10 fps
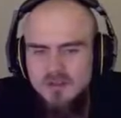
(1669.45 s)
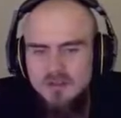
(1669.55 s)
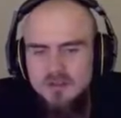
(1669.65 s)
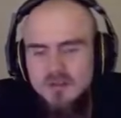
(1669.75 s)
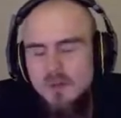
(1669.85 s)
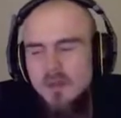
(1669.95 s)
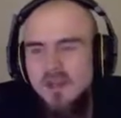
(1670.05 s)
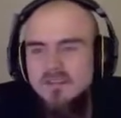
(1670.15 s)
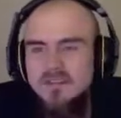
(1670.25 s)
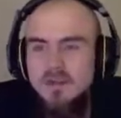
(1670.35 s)
I mean, I
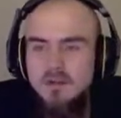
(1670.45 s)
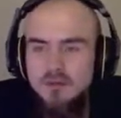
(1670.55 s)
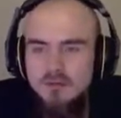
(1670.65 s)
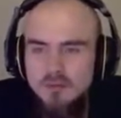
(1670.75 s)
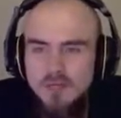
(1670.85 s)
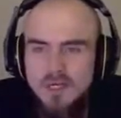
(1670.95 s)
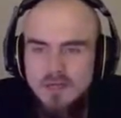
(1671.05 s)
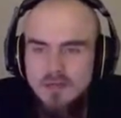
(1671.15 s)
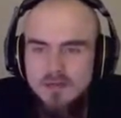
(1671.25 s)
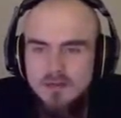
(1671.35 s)
guess they do,
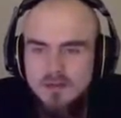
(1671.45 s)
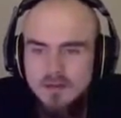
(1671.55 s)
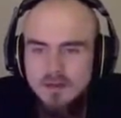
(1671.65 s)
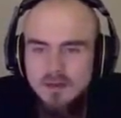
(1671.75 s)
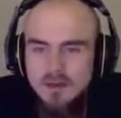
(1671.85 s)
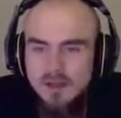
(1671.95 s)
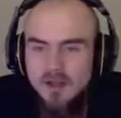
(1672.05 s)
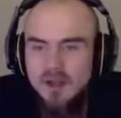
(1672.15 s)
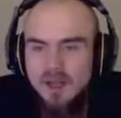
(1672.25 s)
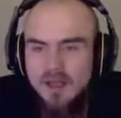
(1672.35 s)
but like
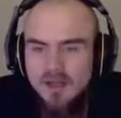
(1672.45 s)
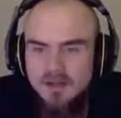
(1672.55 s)
I like